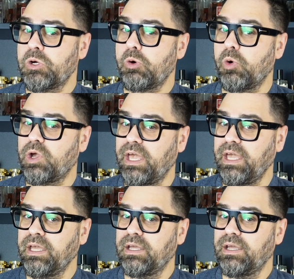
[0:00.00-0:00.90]

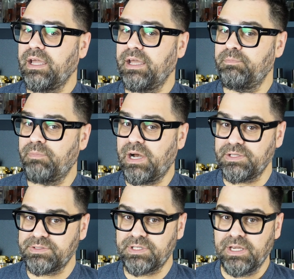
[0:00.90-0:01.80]
okay, and
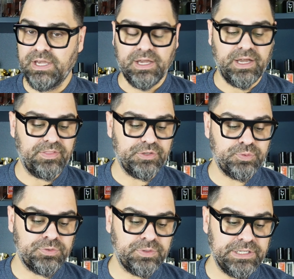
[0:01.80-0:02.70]
musk. Uh, this
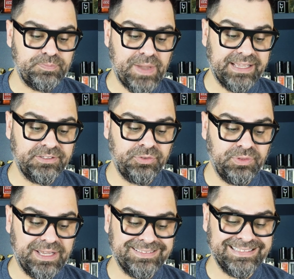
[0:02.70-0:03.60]
was released back in
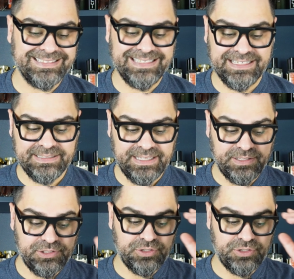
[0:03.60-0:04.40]
2016,